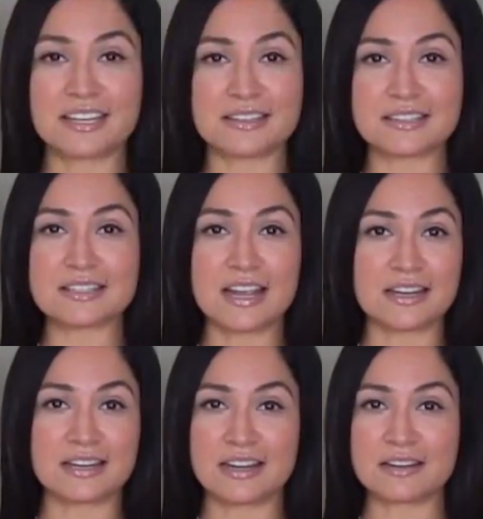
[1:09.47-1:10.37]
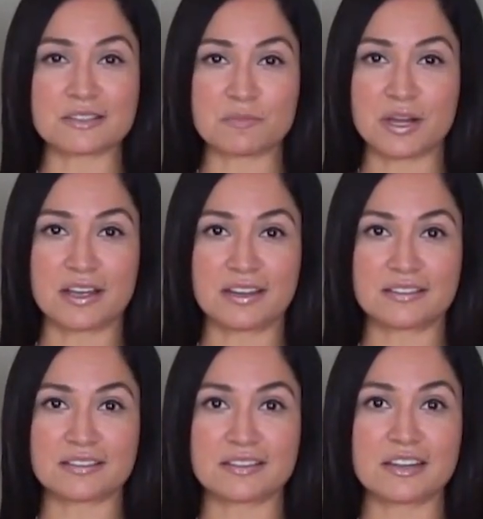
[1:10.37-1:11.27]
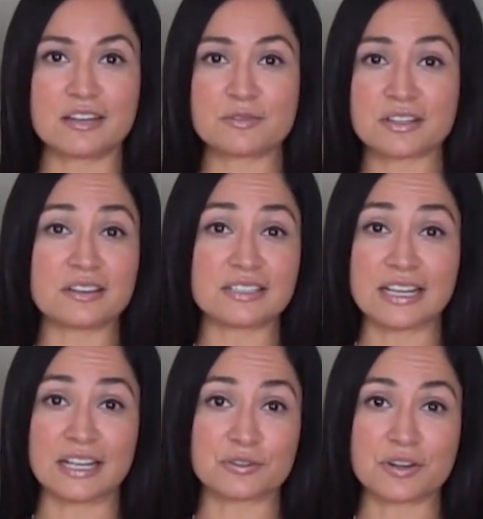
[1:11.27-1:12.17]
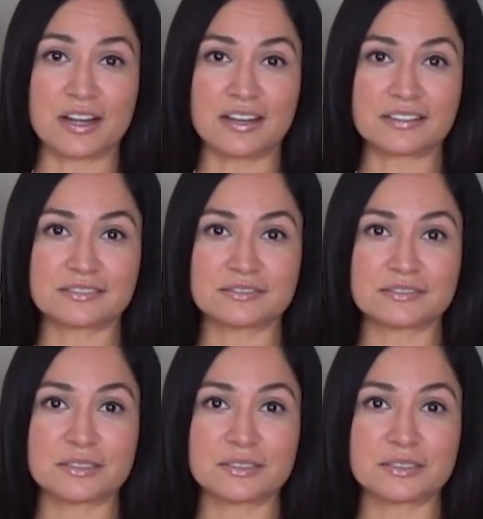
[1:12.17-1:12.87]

he decided in his mind he was going to die trying.